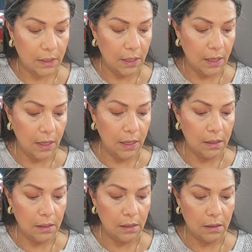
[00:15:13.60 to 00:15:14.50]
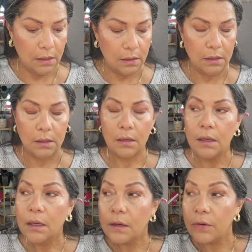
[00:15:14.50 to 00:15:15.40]
and
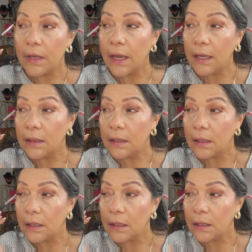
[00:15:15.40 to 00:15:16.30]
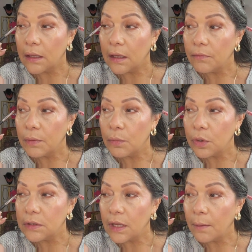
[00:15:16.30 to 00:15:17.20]
create even
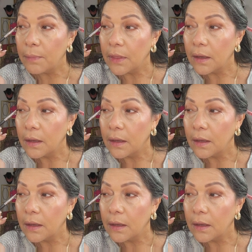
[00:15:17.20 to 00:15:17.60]
more depth